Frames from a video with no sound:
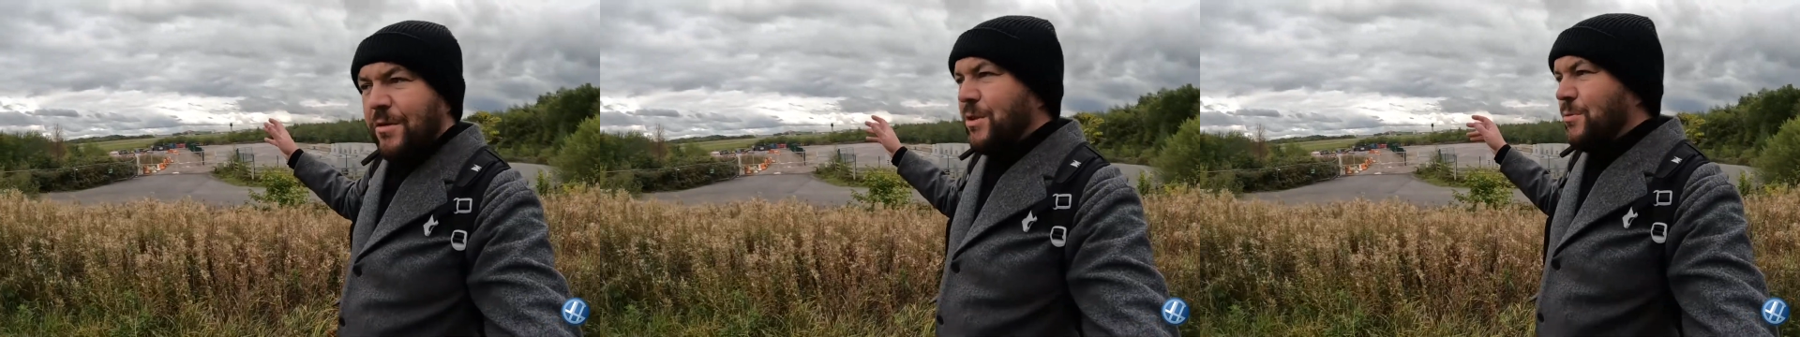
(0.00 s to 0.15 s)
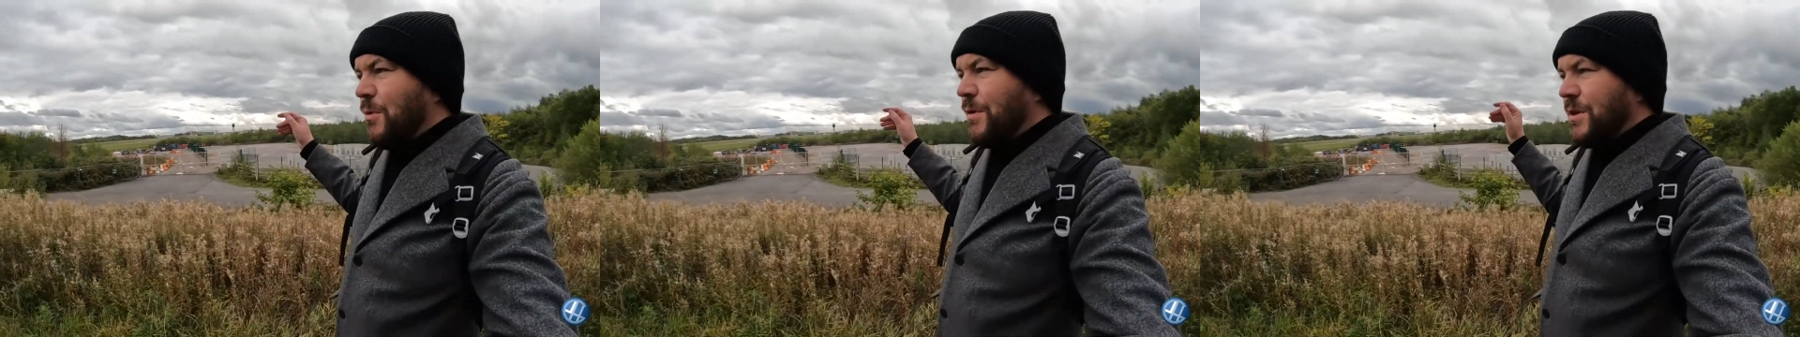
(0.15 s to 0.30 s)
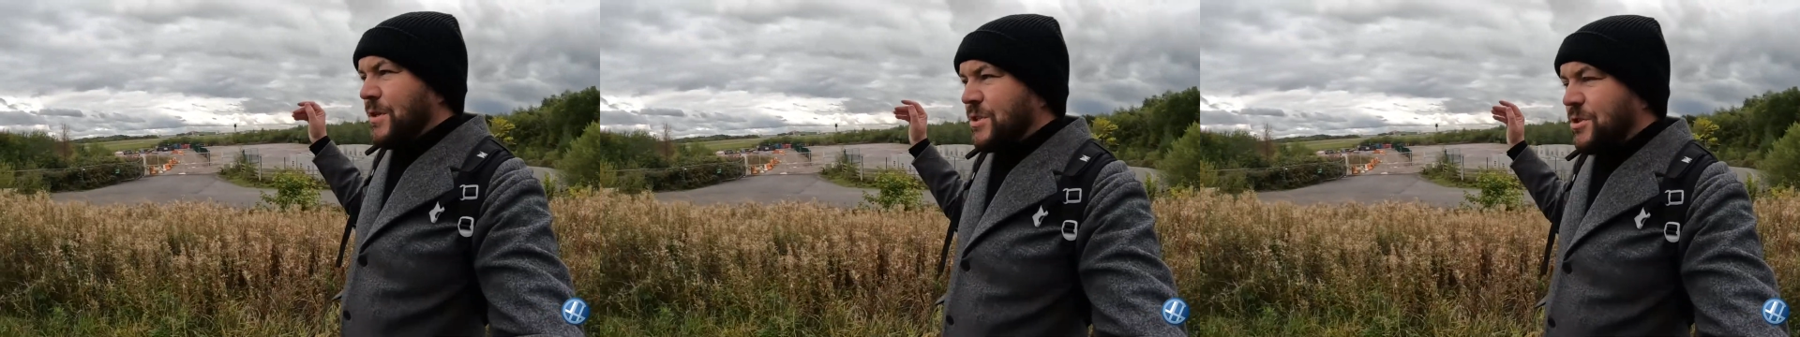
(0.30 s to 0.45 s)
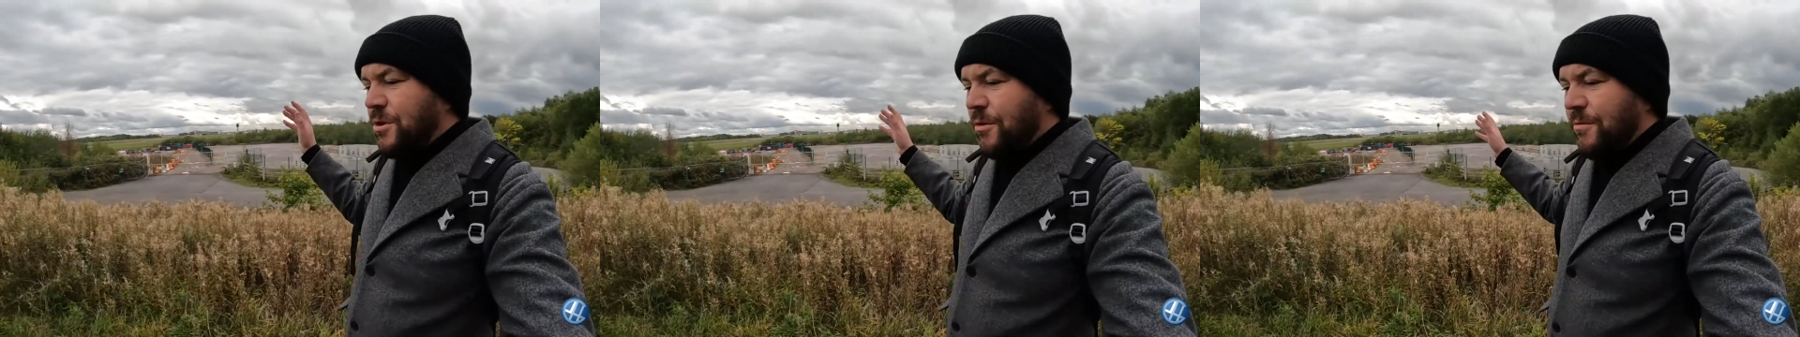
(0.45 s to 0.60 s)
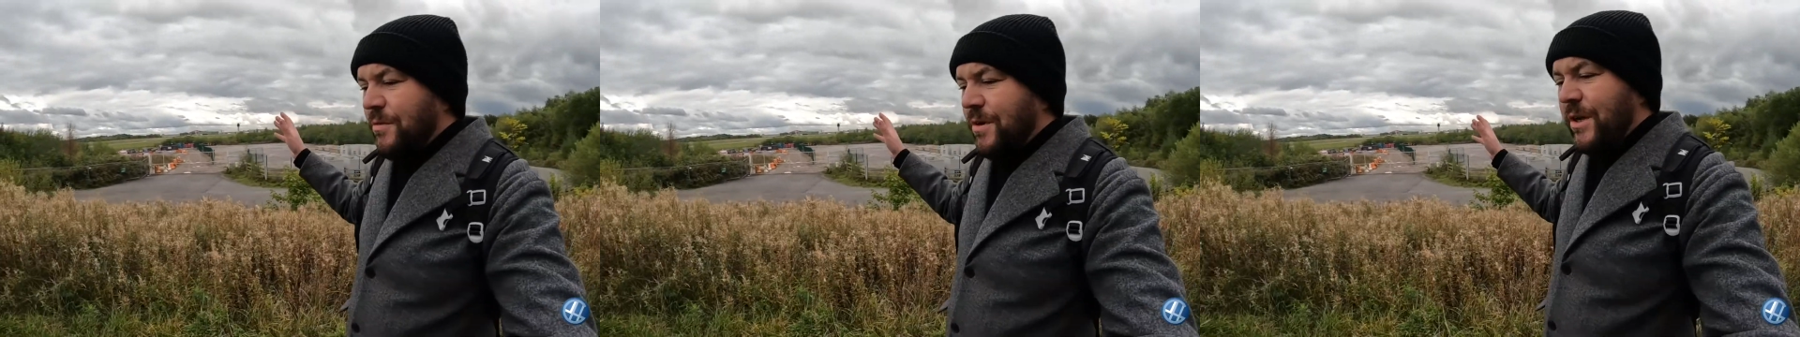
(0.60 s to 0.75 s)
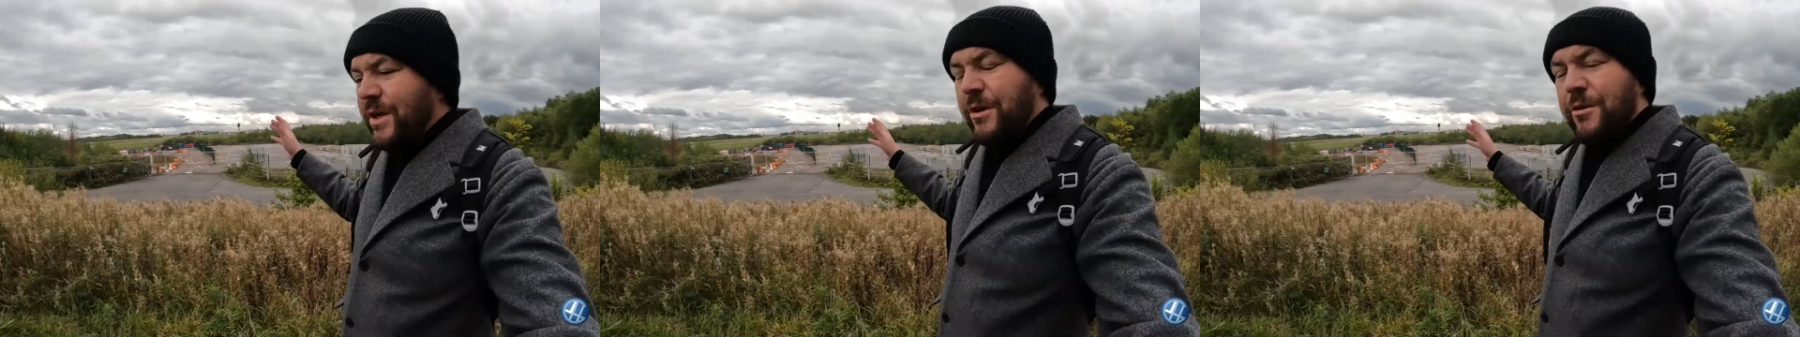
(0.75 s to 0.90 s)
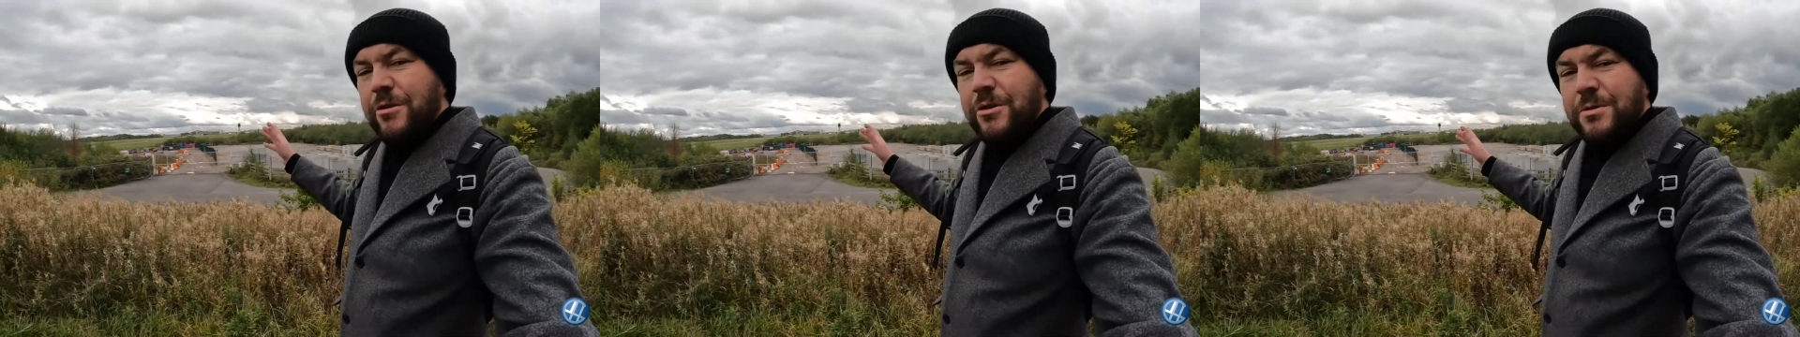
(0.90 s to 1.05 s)
the one that's
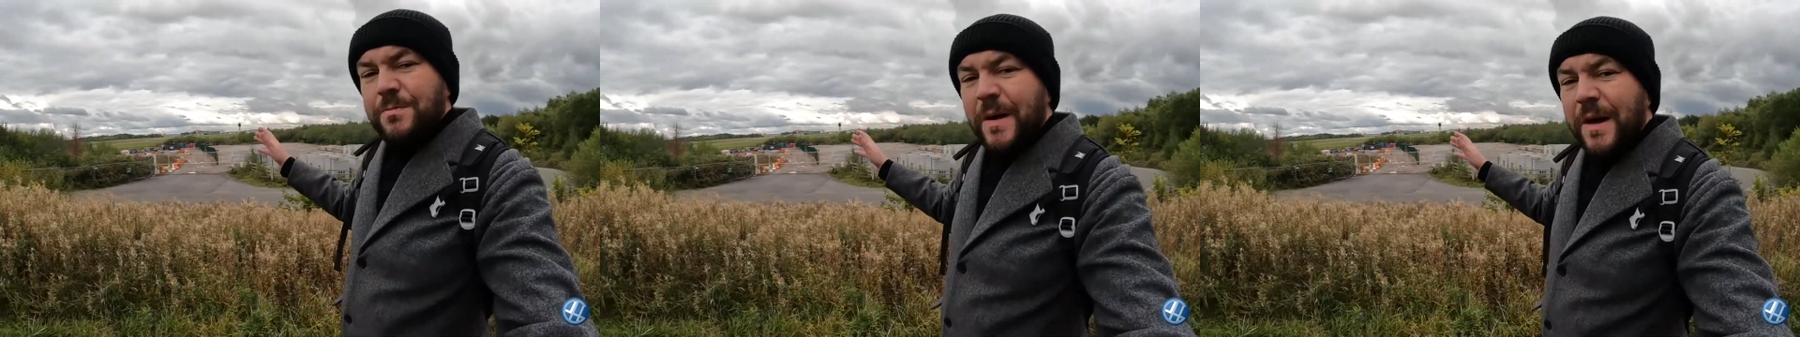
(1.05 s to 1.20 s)
currently used